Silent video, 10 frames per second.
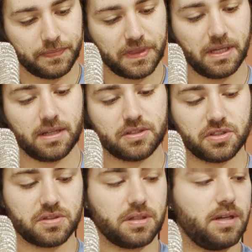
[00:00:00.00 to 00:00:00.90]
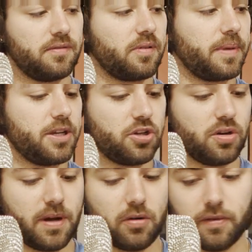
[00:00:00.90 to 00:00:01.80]
Yeah, it's just information
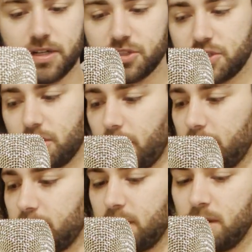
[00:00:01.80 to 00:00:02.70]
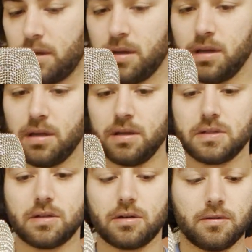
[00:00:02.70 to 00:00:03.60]
about registering.
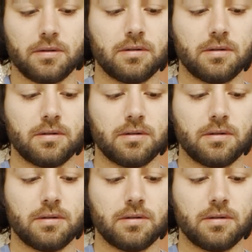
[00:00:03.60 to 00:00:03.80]
So,